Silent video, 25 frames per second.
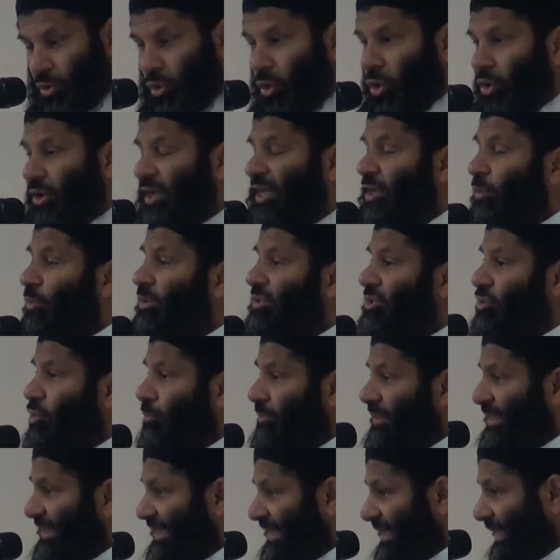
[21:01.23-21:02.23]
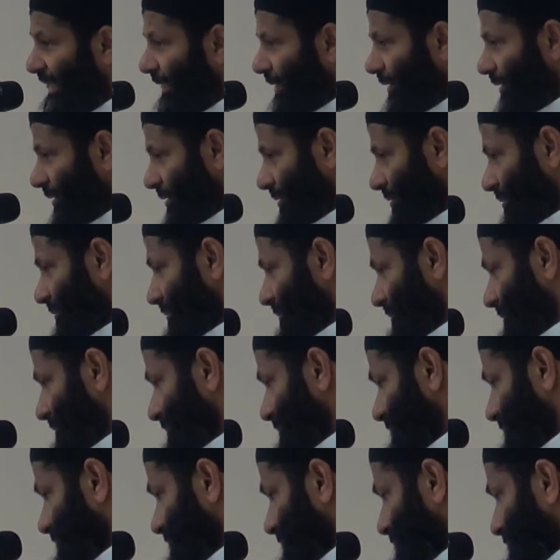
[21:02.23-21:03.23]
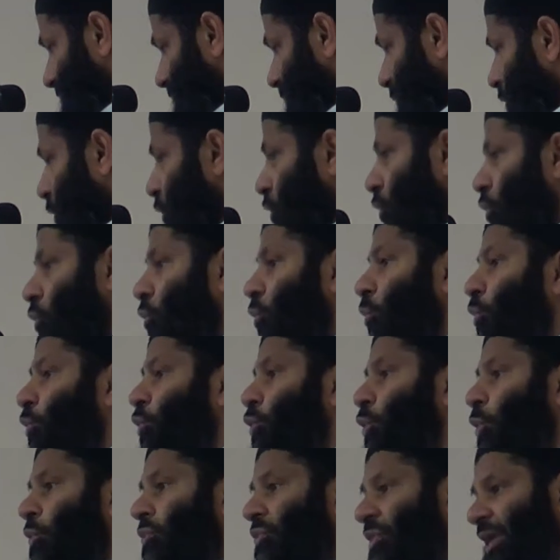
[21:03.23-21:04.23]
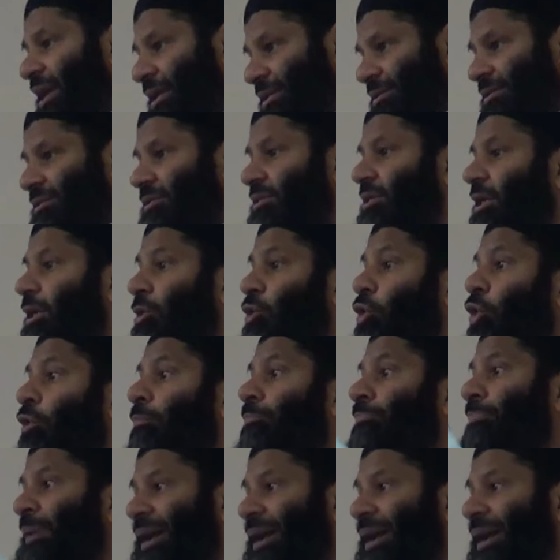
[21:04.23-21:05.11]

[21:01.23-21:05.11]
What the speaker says: or he was to be killed, would you then turn your